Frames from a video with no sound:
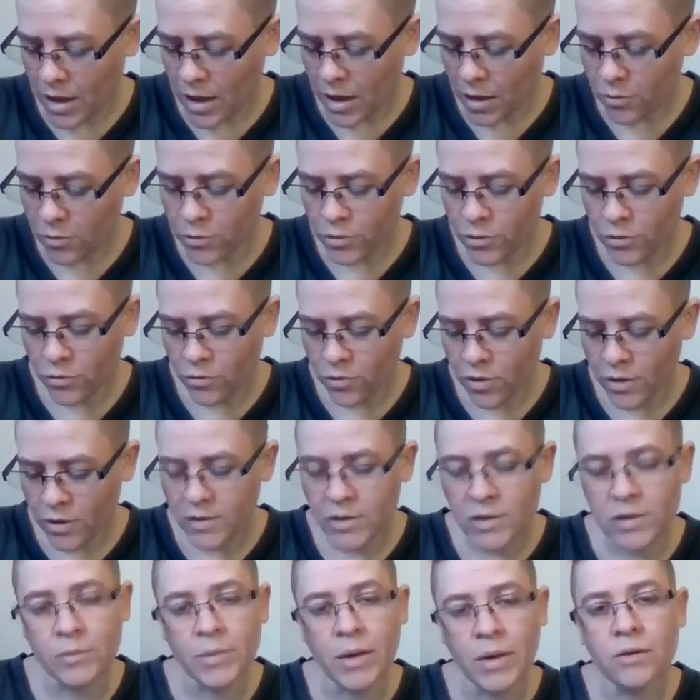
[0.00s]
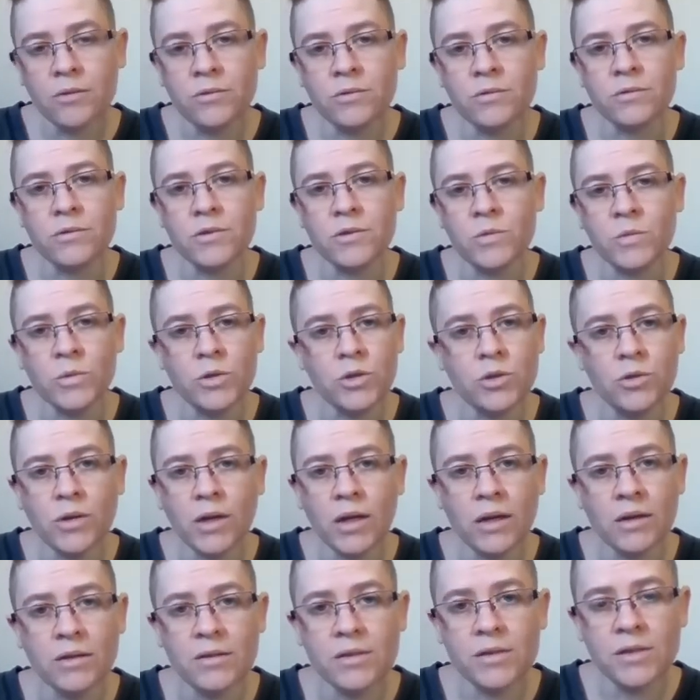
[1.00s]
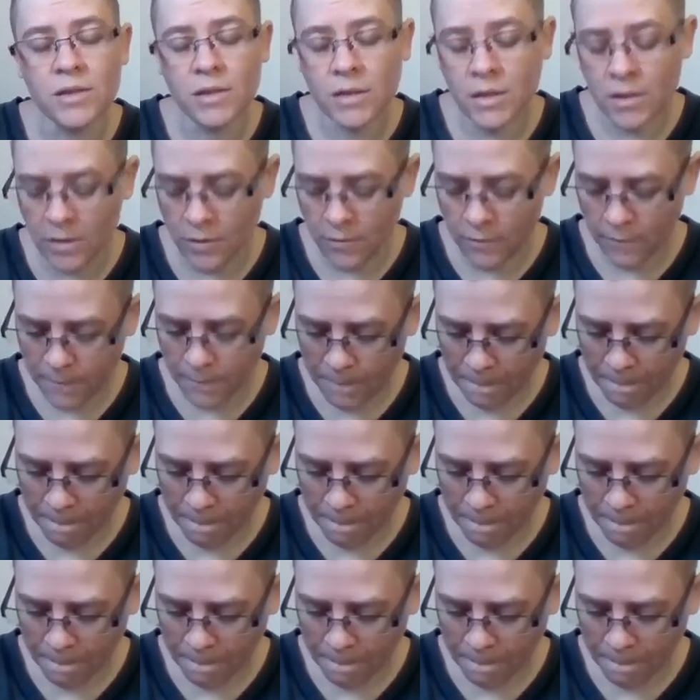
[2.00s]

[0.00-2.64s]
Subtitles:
How will you cross the mountains when you can't see?